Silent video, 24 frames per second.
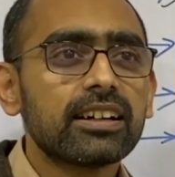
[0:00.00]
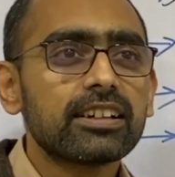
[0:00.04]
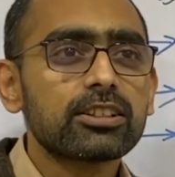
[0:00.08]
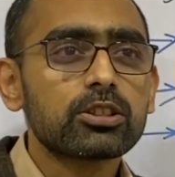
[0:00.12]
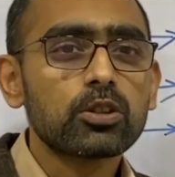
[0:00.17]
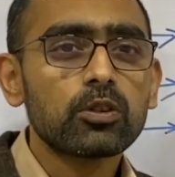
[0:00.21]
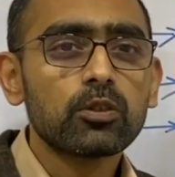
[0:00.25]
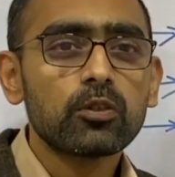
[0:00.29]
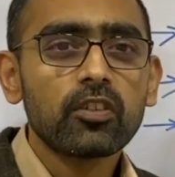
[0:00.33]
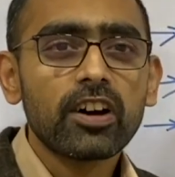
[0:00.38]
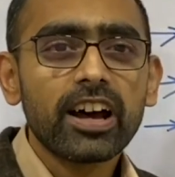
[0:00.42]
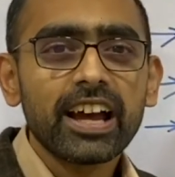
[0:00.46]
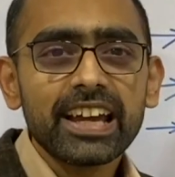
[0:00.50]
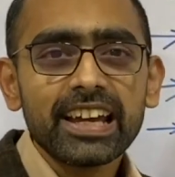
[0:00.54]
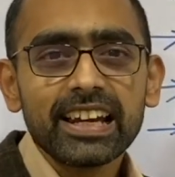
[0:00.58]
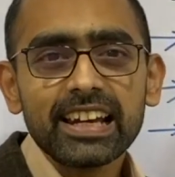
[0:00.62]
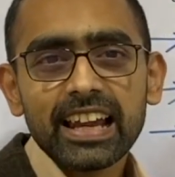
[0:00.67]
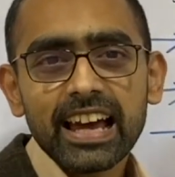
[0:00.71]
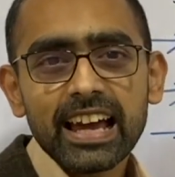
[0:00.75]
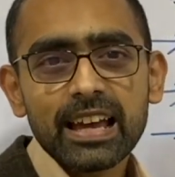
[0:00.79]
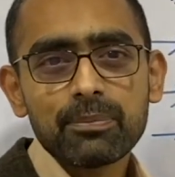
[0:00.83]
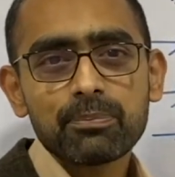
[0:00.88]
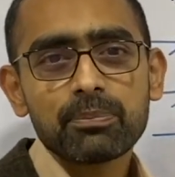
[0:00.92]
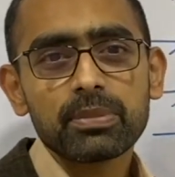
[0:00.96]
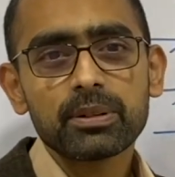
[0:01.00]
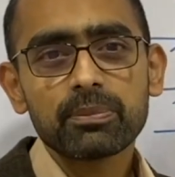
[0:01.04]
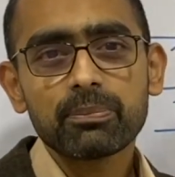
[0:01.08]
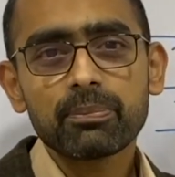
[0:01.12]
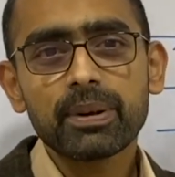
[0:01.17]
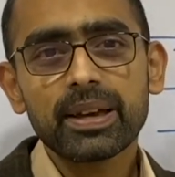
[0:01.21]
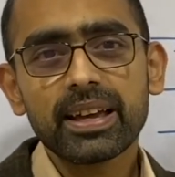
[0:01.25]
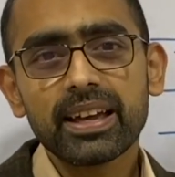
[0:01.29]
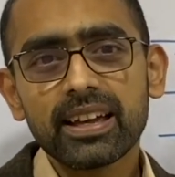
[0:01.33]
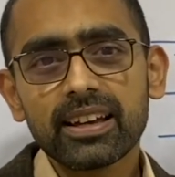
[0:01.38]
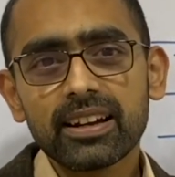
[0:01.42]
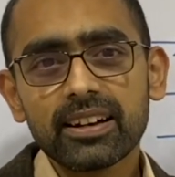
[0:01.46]
So while I
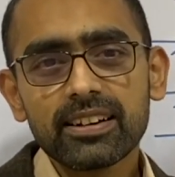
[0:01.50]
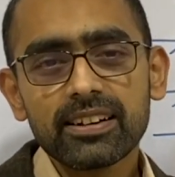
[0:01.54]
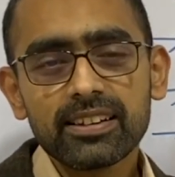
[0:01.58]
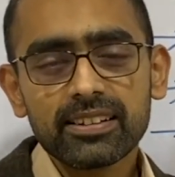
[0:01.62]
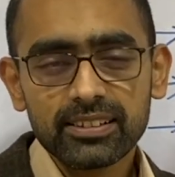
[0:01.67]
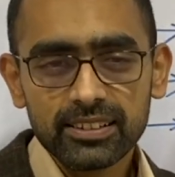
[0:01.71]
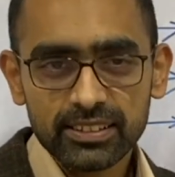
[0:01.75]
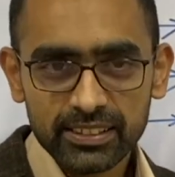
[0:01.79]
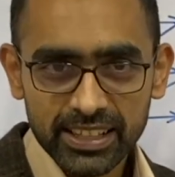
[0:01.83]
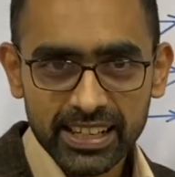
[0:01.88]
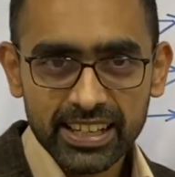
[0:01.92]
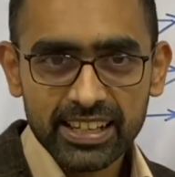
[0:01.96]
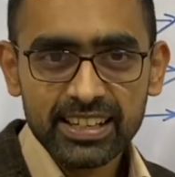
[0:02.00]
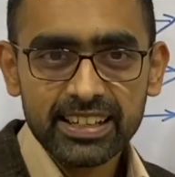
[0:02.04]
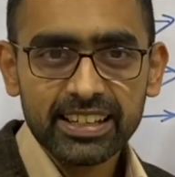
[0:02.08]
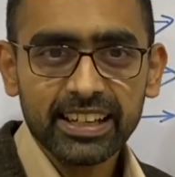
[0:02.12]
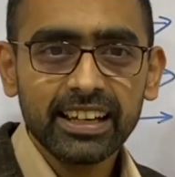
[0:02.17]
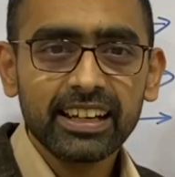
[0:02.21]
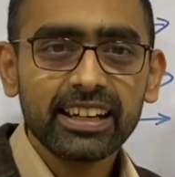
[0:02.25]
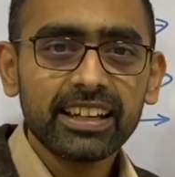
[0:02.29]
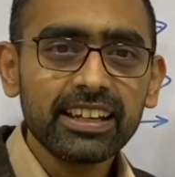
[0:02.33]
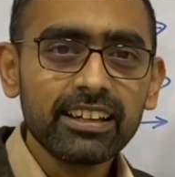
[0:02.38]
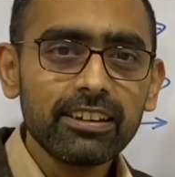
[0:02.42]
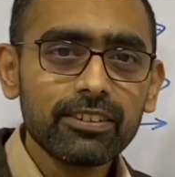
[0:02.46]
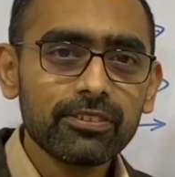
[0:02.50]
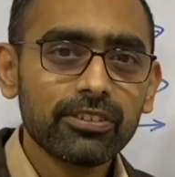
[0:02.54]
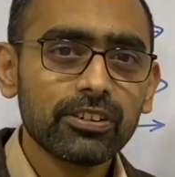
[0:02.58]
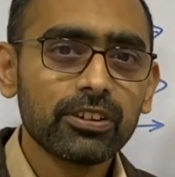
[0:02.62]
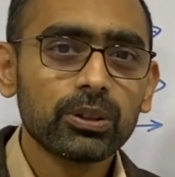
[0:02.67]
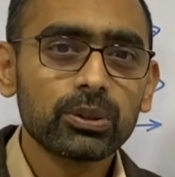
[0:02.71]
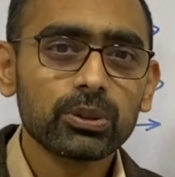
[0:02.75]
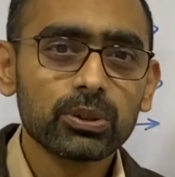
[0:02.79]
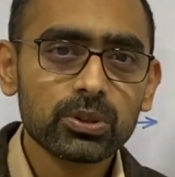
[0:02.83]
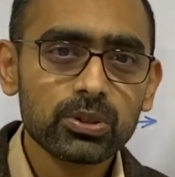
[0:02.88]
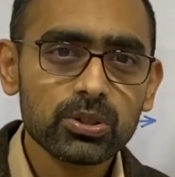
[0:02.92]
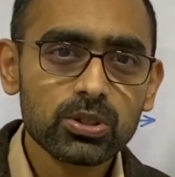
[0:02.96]
prepared in Delhi
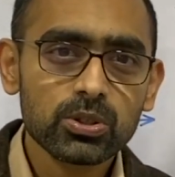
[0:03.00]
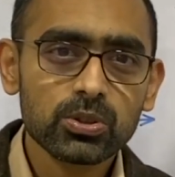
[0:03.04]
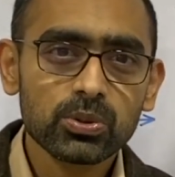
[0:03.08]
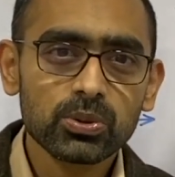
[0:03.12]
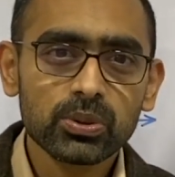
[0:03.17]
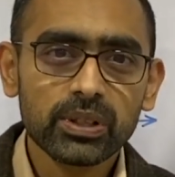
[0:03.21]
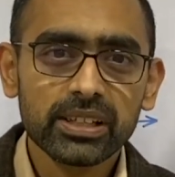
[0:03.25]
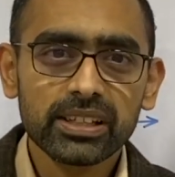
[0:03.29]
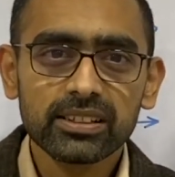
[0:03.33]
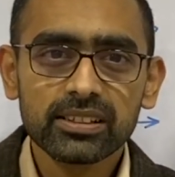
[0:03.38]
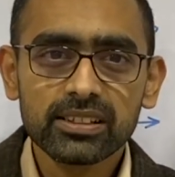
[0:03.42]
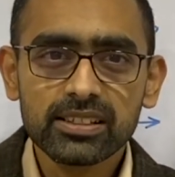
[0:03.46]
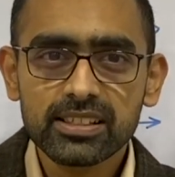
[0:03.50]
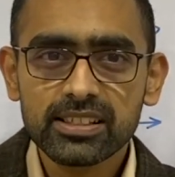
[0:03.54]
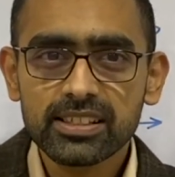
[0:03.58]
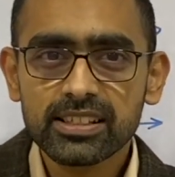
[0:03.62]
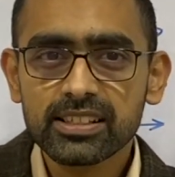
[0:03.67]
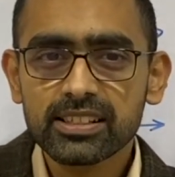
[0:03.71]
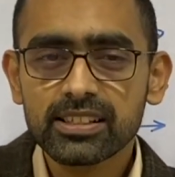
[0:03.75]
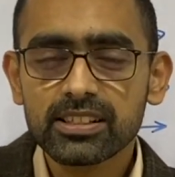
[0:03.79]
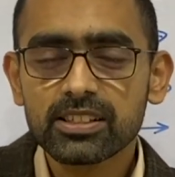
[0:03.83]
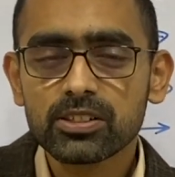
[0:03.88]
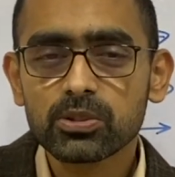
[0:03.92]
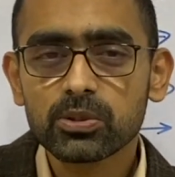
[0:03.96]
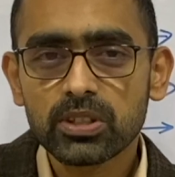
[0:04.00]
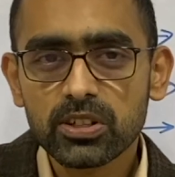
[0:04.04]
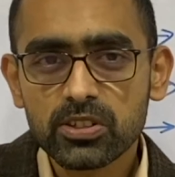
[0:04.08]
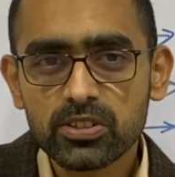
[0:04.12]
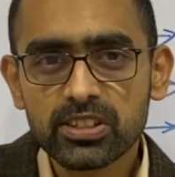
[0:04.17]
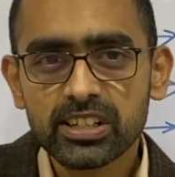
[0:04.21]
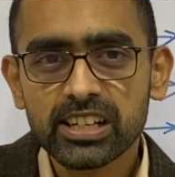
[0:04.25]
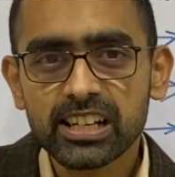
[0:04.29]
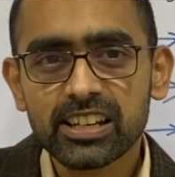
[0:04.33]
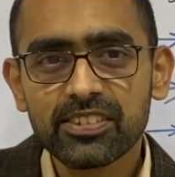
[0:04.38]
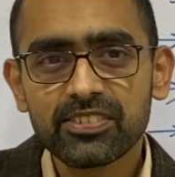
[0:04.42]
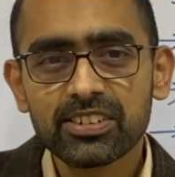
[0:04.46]
for those 2 years in
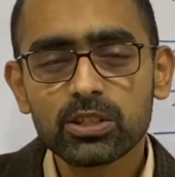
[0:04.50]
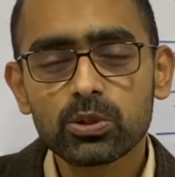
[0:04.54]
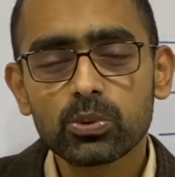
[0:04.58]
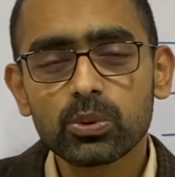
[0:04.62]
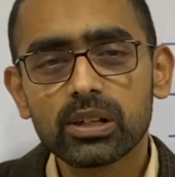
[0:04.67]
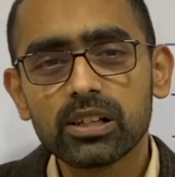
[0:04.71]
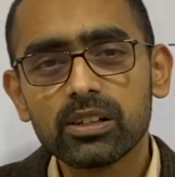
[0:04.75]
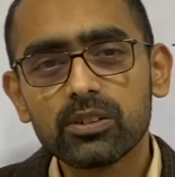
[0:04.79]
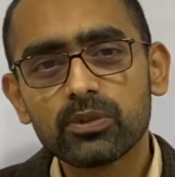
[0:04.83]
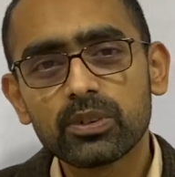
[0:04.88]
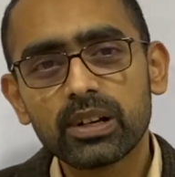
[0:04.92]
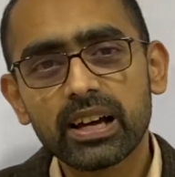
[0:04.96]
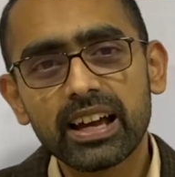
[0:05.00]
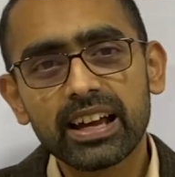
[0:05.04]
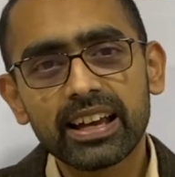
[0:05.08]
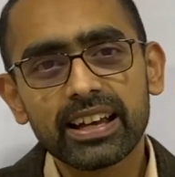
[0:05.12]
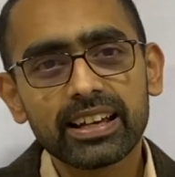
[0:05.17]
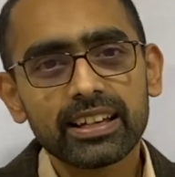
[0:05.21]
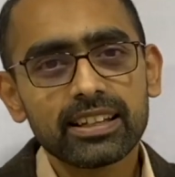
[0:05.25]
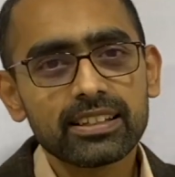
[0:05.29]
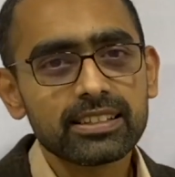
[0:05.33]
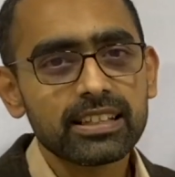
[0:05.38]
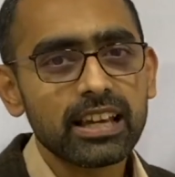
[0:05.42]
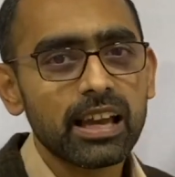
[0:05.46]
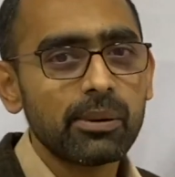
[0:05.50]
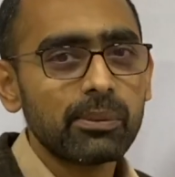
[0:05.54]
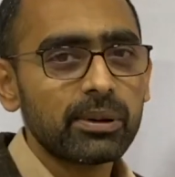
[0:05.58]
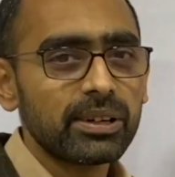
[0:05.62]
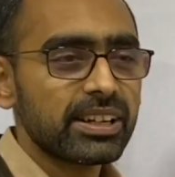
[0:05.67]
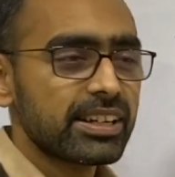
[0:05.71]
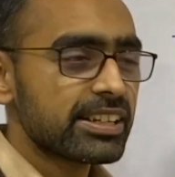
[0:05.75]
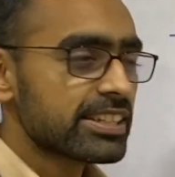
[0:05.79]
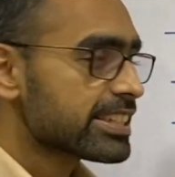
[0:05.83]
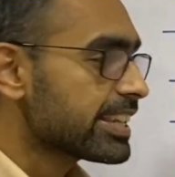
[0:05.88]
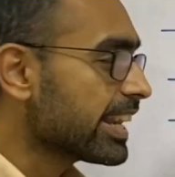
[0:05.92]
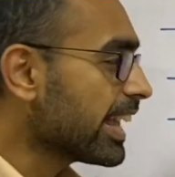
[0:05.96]
2011-12, I
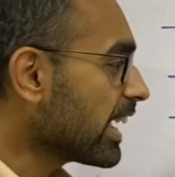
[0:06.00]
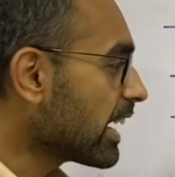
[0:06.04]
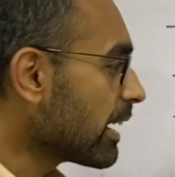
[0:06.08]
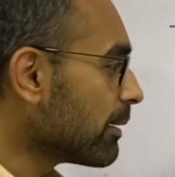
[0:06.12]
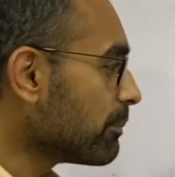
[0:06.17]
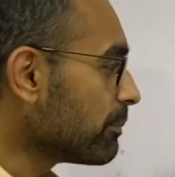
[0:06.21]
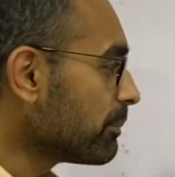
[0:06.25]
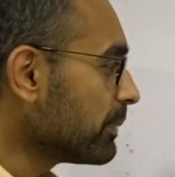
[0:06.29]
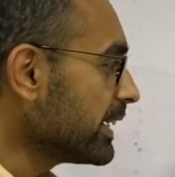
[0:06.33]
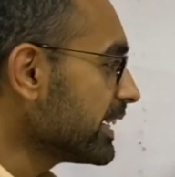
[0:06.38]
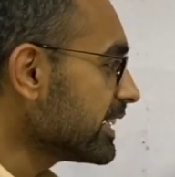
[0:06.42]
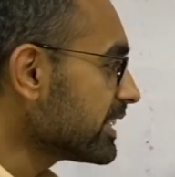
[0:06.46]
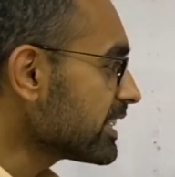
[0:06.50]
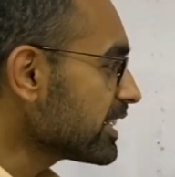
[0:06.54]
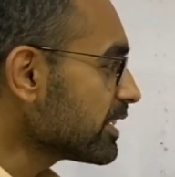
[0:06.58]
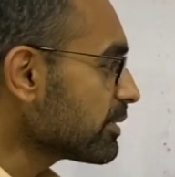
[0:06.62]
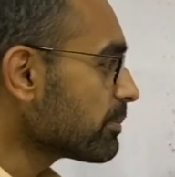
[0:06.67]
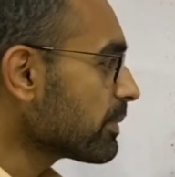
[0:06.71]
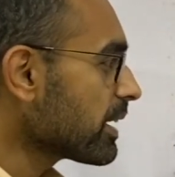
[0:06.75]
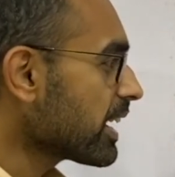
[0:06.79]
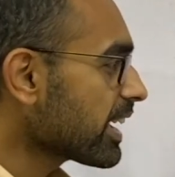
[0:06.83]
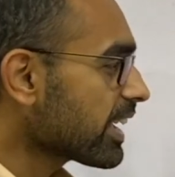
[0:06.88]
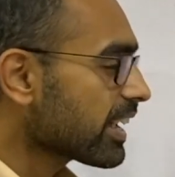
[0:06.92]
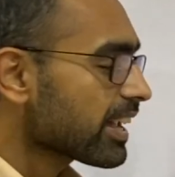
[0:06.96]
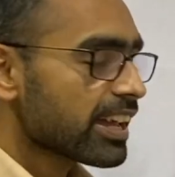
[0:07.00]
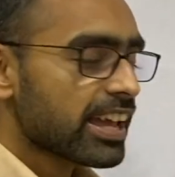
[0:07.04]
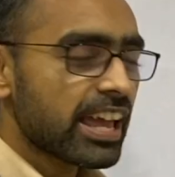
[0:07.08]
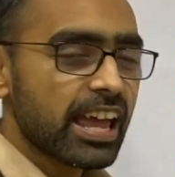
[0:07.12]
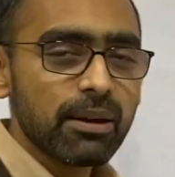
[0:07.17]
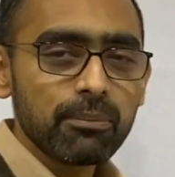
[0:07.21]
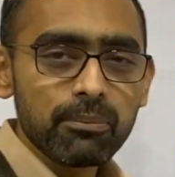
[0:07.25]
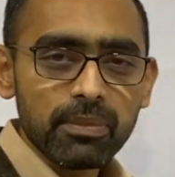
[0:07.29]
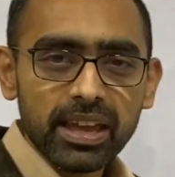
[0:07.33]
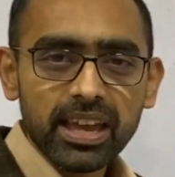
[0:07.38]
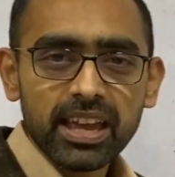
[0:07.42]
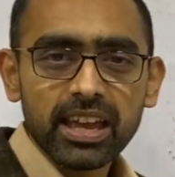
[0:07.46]
simultaneously completed my
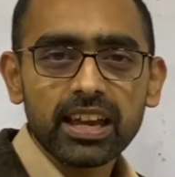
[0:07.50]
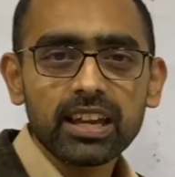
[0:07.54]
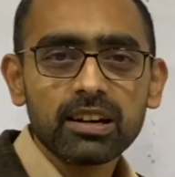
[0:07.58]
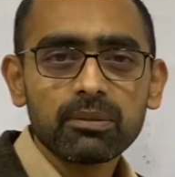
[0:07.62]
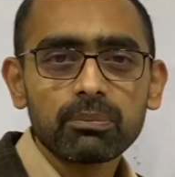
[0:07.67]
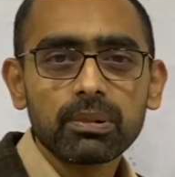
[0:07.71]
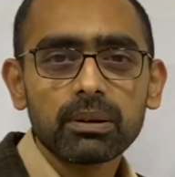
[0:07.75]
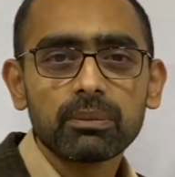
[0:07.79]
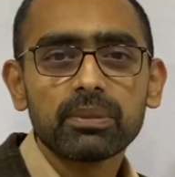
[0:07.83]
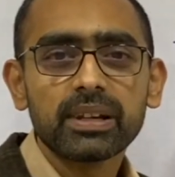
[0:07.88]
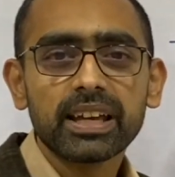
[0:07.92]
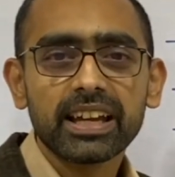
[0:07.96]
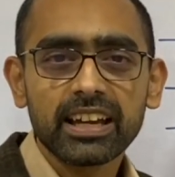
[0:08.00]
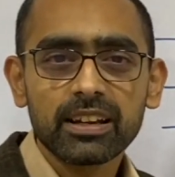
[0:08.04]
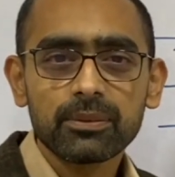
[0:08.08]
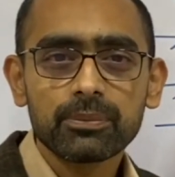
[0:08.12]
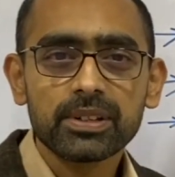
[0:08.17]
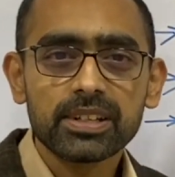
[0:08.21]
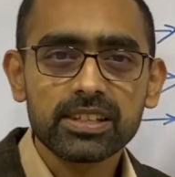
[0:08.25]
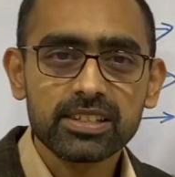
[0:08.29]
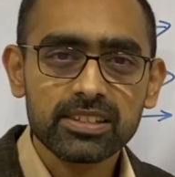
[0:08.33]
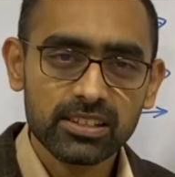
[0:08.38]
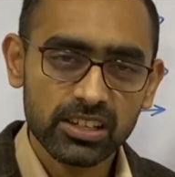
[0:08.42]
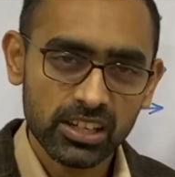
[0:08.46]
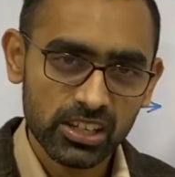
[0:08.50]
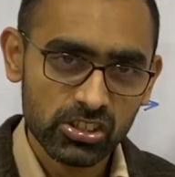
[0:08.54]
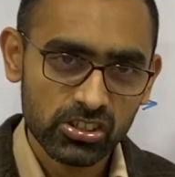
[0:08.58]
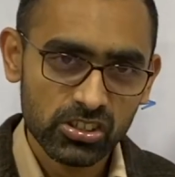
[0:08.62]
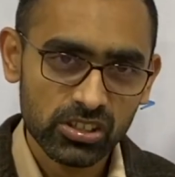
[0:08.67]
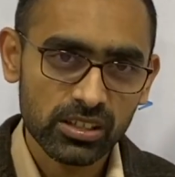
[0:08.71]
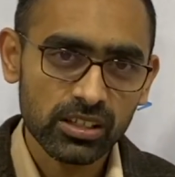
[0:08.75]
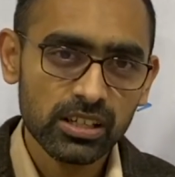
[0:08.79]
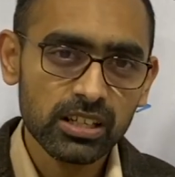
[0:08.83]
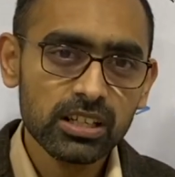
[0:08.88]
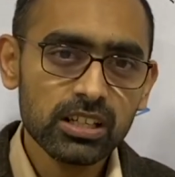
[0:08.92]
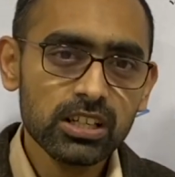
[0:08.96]
MA in public
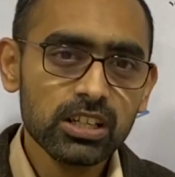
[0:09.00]
administration.